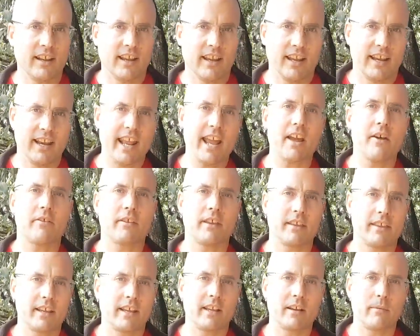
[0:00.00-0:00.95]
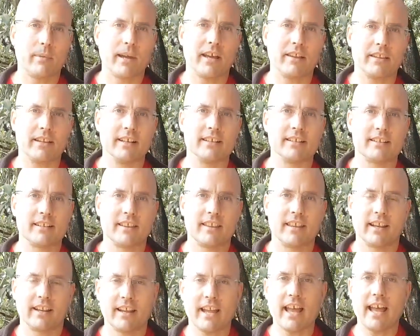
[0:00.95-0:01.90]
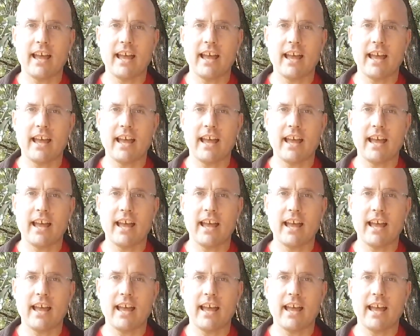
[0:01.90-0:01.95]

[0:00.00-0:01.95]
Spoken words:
in how they think about this, to think,